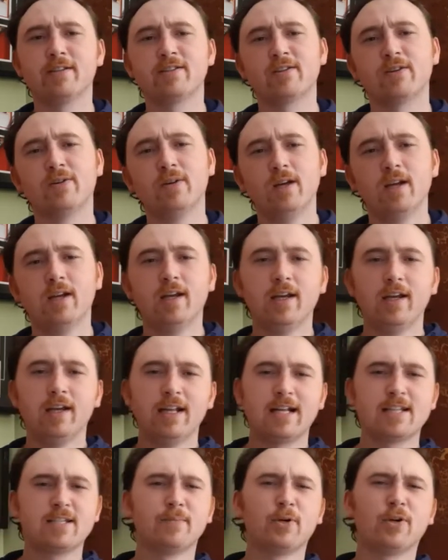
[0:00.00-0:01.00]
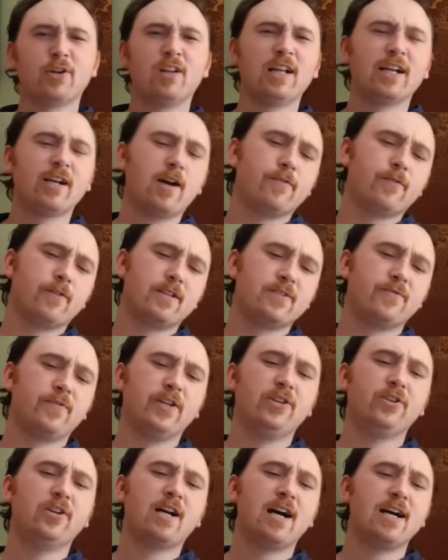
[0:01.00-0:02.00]
So that's about all I got for this
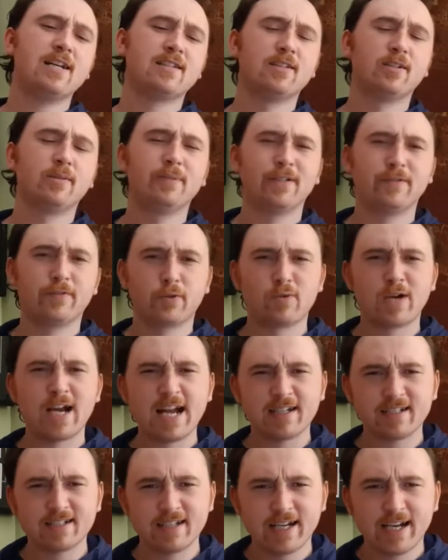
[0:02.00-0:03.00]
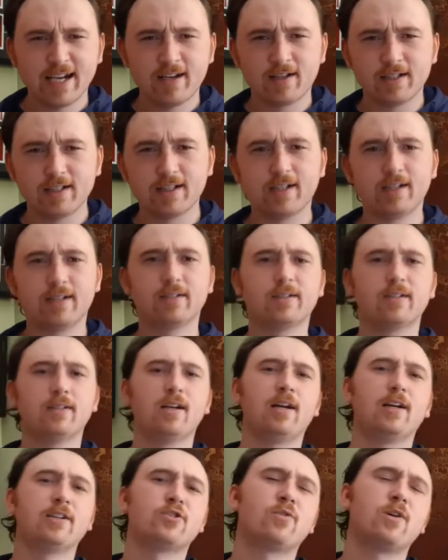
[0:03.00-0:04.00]
video, guys. A little bit of a rant today on the
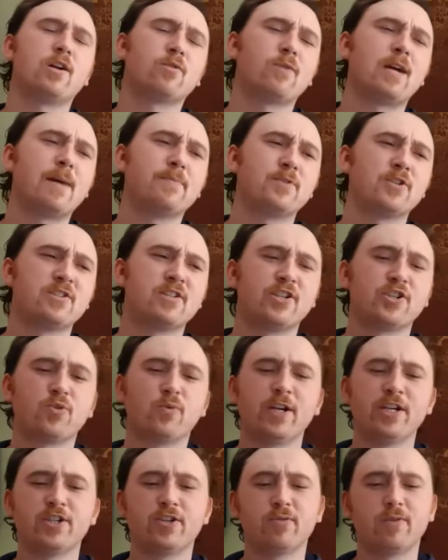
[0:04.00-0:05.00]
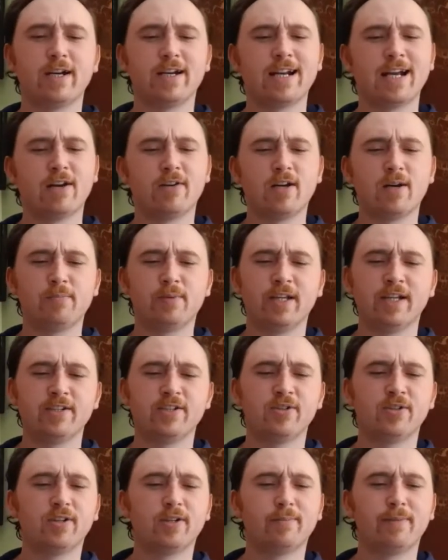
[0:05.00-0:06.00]
Toronto Raptors situation right now. Not playing
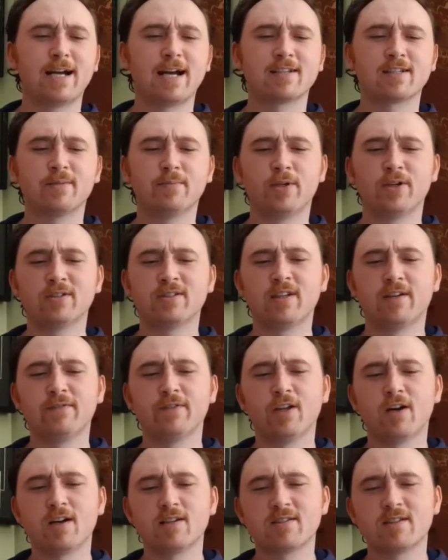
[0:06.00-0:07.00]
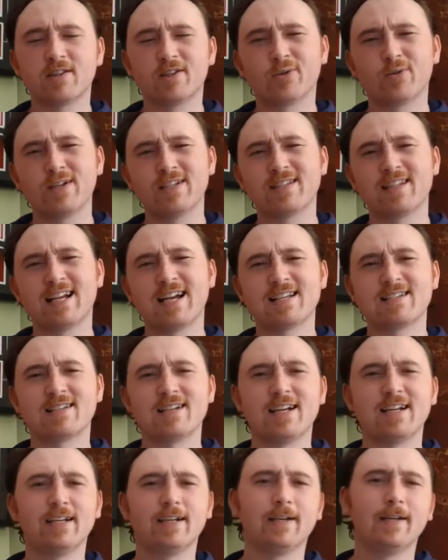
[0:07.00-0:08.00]
too good of basketball. Tough loss to the Grizz last
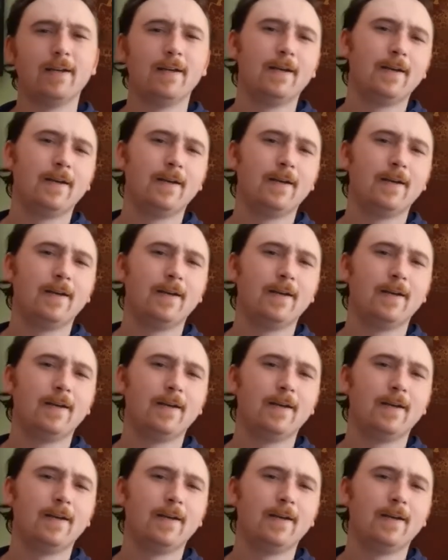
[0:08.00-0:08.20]
night.